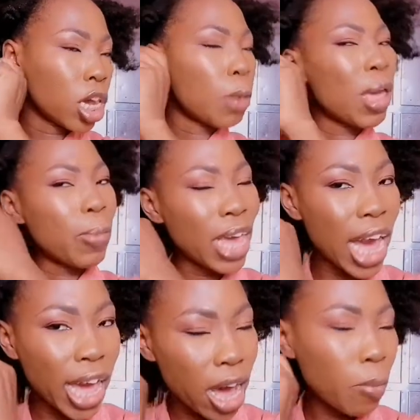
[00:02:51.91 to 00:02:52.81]
Oh, maybe
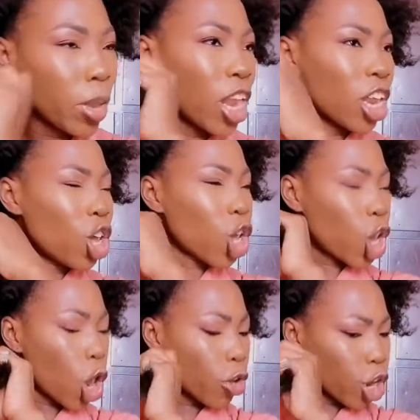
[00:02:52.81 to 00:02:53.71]
I am, but not a
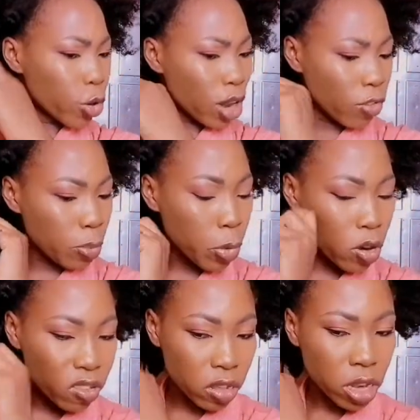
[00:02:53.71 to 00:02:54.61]
choreography
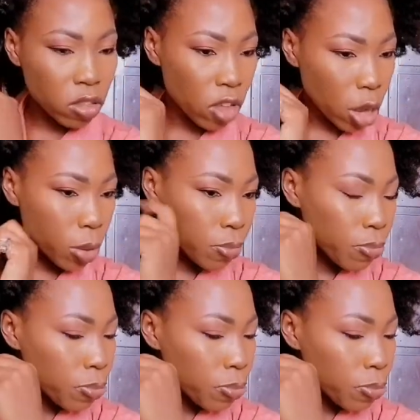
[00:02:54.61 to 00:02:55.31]
person, so